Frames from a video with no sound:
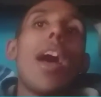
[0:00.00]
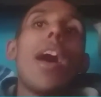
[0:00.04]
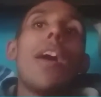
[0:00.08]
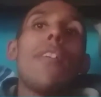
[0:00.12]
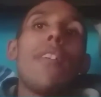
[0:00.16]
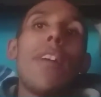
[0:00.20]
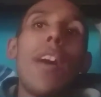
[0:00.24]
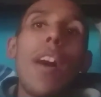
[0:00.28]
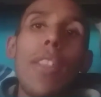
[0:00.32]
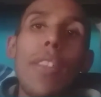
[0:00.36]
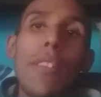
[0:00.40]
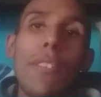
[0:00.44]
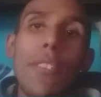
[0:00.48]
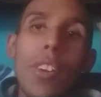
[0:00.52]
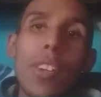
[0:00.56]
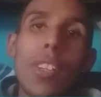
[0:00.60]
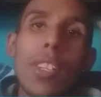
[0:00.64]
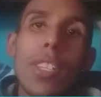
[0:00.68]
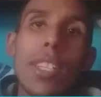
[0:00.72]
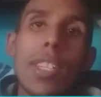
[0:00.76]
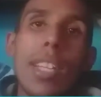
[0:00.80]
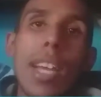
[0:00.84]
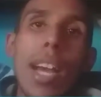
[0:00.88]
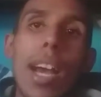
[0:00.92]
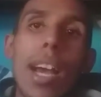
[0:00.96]
For the
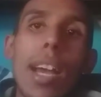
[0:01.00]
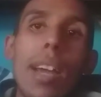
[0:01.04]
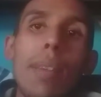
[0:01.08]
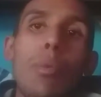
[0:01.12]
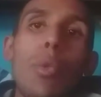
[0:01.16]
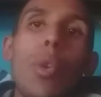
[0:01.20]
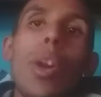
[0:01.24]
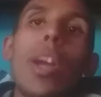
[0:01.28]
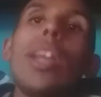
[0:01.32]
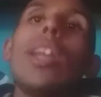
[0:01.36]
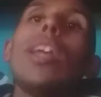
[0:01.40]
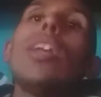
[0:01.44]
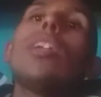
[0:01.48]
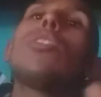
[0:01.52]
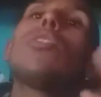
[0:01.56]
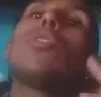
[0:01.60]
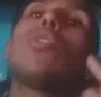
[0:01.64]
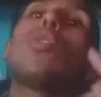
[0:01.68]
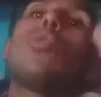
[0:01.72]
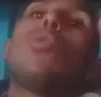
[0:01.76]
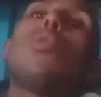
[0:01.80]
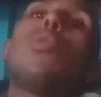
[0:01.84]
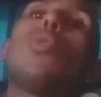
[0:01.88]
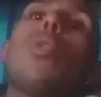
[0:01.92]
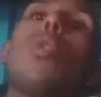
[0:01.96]
first time, we need
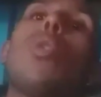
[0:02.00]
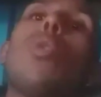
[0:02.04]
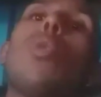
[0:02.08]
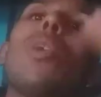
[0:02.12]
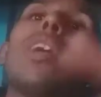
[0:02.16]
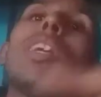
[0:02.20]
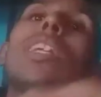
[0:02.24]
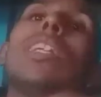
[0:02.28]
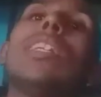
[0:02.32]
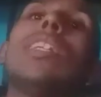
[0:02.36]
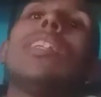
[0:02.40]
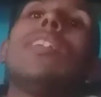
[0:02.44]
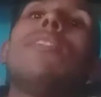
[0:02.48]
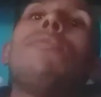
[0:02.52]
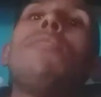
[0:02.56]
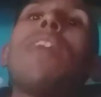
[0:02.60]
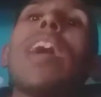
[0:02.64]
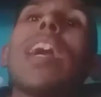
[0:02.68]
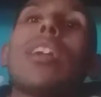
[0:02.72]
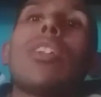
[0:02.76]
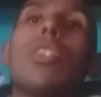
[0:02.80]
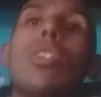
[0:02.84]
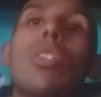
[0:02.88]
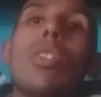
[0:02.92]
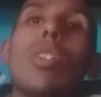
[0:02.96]
to know what is
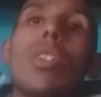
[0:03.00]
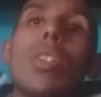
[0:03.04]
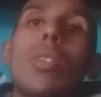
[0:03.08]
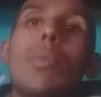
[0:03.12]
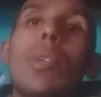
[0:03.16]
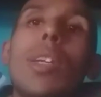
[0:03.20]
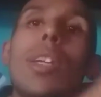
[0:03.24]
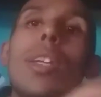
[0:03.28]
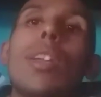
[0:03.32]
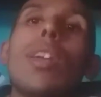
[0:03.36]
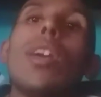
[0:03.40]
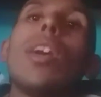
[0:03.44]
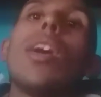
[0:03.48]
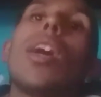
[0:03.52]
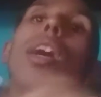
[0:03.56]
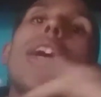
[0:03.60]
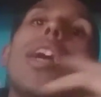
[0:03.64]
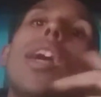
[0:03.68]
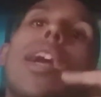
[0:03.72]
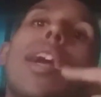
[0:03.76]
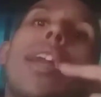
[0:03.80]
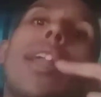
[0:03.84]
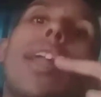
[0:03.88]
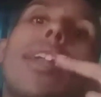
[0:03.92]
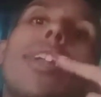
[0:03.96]
vectors mean.
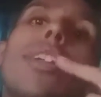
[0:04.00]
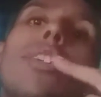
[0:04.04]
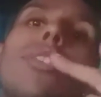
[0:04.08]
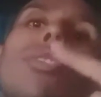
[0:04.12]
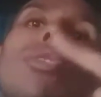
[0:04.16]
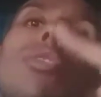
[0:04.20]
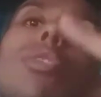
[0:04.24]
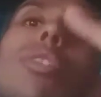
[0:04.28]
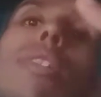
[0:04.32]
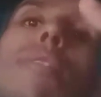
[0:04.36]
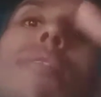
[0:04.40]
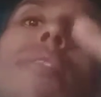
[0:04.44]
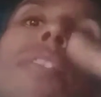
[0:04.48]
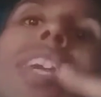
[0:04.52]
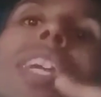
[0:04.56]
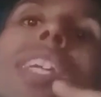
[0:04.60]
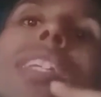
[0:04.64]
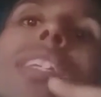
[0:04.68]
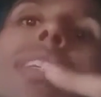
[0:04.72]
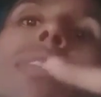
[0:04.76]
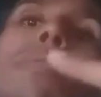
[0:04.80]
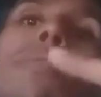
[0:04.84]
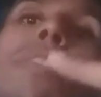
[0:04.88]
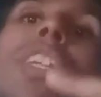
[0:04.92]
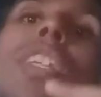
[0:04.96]
In addition to the
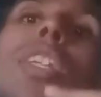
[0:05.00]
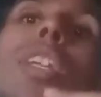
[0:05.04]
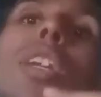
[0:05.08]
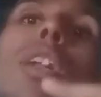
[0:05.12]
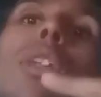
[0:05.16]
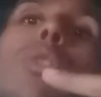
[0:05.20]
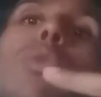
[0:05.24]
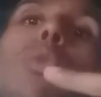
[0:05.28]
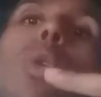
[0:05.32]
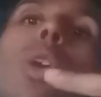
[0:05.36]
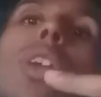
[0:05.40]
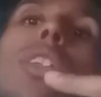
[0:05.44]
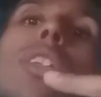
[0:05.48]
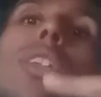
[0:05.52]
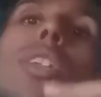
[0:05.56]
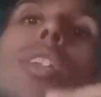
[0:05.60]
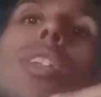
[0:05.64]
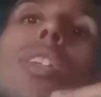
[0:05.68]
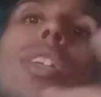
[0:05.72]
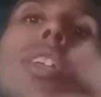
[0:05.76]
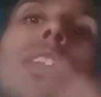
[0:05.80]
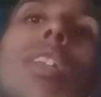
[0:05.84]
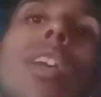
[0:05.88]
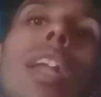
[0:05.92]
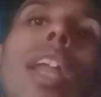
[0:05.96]
physical
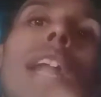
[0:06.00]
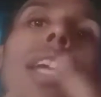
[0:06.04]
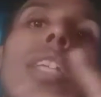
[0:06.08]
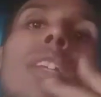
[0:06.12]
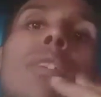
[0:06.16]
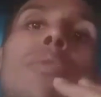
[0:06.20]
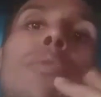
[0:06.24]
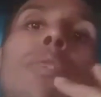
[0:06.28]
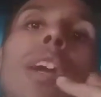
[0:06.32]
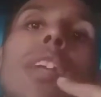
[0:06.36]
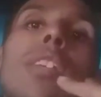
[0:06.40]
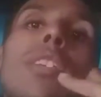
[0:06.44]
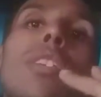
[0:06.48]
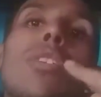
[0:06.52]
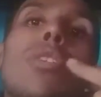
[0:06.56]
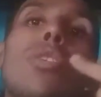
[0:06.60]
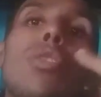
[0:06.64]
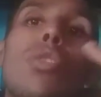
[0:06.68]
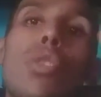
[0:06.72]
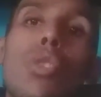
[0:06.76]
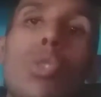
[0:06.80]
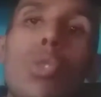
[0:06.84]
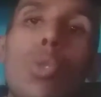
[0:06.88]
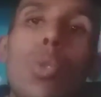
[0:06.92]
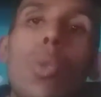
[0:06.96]
quantities, it classifies into
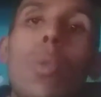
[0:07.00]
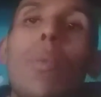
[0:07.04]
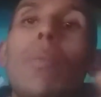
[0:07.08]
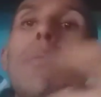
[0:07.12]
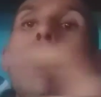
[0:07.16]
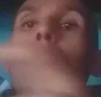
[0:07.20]
two.